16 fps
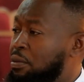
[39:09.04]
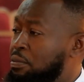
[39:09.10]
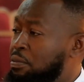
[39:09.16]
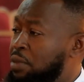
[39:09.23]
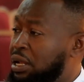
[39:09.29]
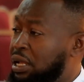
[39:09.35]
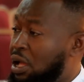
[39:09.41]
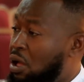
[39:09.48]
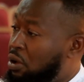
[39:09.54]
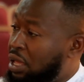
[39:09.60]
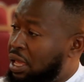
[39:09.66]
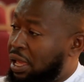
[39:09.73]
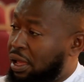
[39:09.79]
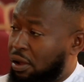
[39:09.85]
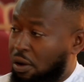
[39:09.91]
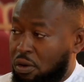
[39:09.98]
medical
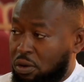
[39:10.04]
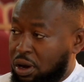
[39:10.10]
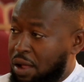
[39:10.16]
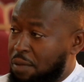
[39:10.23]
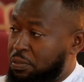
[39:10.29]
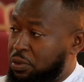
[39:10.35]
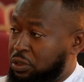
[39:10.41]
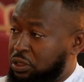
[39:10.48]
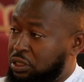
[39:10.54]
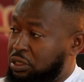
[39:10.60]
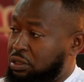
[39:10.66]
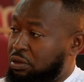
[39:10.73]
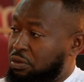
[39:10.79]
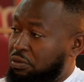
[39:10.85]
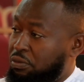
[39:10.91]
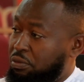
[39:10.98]
care on campus,
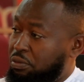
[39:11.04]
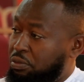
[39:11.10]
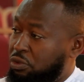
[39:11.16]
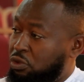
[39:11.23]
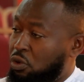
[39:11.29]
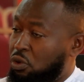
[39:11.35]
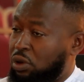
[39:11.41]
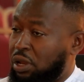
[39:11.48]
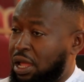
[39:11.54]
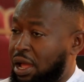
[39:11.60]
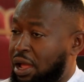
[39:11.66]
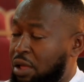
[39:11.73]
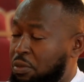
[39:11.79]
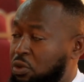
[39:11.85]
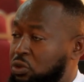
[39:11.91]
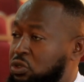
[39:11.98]
so they are
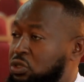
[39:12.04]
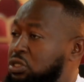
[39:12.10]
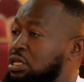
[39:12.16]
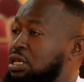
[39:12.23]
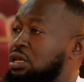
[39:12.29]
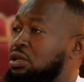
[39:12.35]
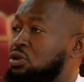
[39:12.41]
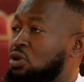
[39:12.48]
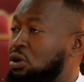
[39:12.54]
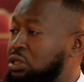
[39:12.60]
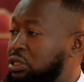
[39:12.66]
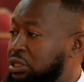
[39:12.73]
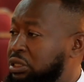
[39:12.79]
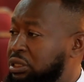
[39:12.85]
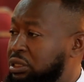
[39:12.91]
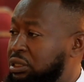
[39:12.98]
able to see
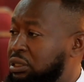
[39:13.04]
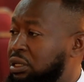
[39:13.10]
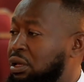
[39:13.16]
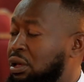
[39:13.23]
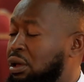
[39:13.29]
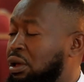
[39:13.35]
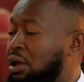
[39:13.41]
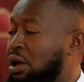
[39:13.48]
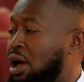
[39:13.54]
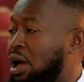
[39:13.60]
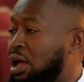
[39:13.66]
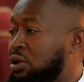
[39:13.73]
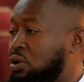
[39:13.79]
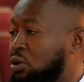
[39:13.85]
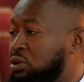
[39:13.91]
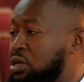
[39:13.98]

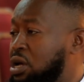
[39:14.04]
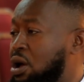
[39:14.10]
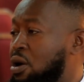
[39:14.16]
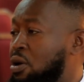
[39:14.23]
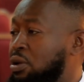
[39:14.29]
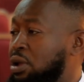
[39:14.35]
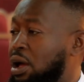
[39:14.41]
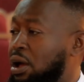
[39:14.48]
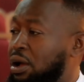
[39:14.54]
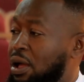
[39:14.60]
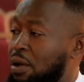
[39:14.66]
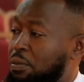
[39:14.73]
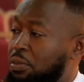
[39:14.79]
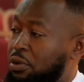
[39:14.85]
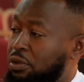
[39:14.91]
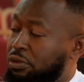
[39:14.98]
our doctor on our
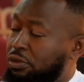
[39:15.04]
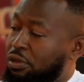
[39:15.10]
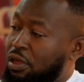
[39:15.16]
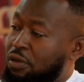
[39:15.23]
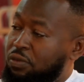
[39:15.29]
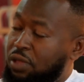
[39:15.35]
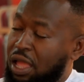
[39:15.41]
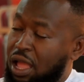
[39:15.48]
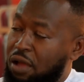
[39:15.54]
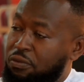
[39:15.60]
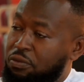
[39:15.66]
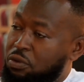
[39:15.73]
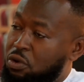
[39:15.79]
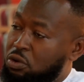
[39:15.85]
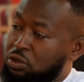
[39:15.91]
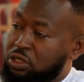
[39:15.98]
campus if they have
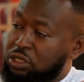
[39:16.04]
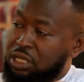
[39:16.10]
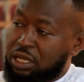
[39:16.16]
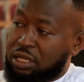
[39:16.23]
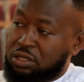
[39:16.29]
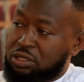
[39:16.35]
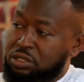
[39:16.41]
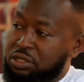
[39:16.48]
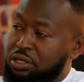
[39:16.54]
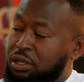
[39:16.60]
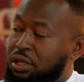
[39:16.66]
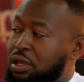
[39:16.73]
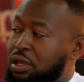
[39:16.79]
concerns